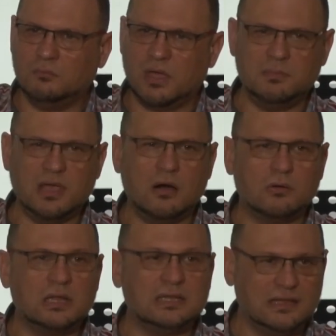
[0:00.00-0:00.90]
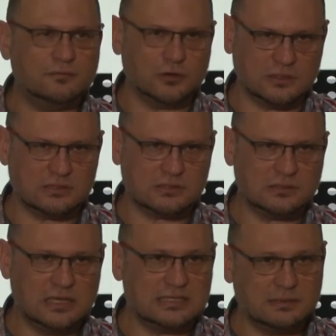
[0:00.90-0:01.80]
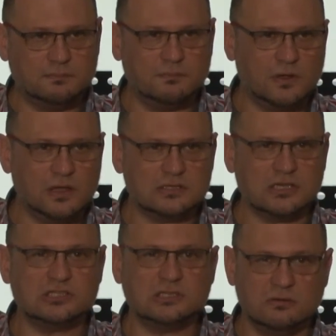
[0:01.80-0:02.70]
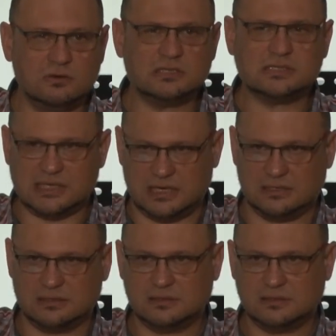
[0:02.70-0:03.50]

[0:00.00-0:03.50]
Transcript: Maybe our indifference. It's a, it's a serious sin.